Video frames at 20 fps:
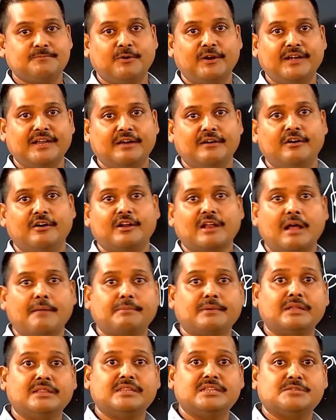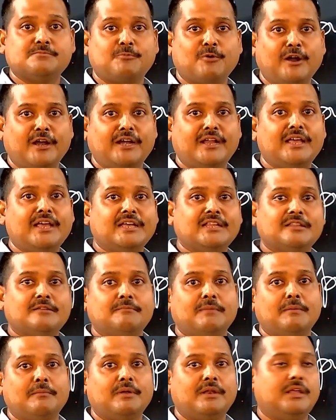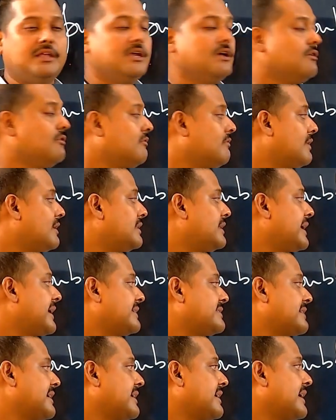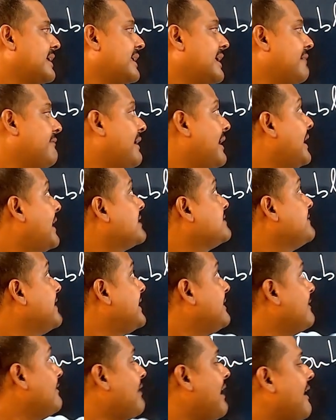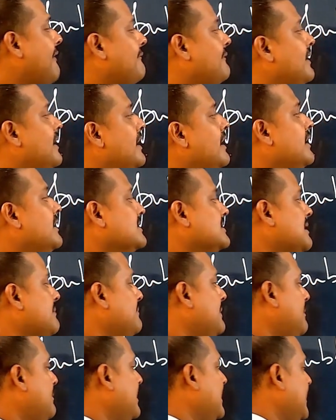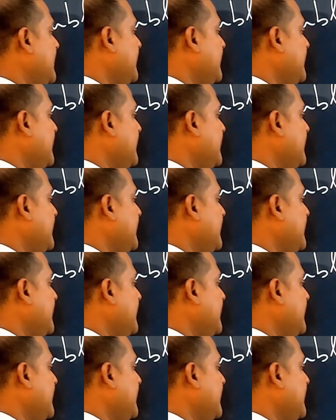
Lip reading: or after this point, the memory where the x variable have some memory.